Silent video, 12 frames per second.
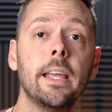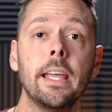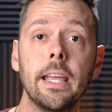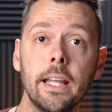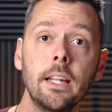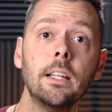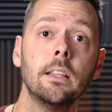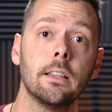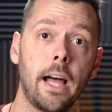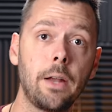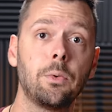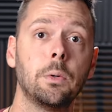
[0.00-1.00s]
In
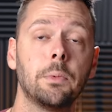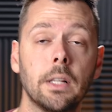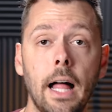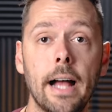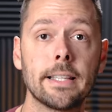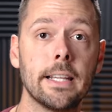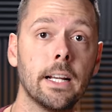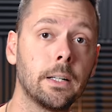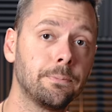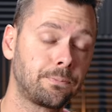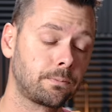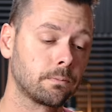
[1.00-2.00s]
Lightroom
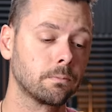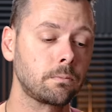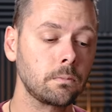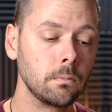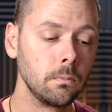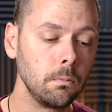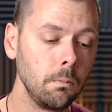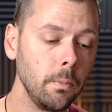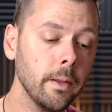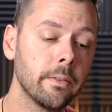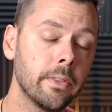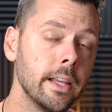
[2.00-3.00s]
Classic,
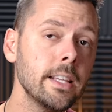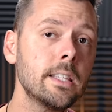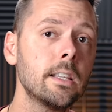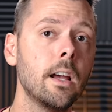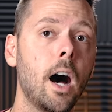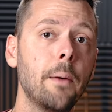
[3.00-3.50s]
this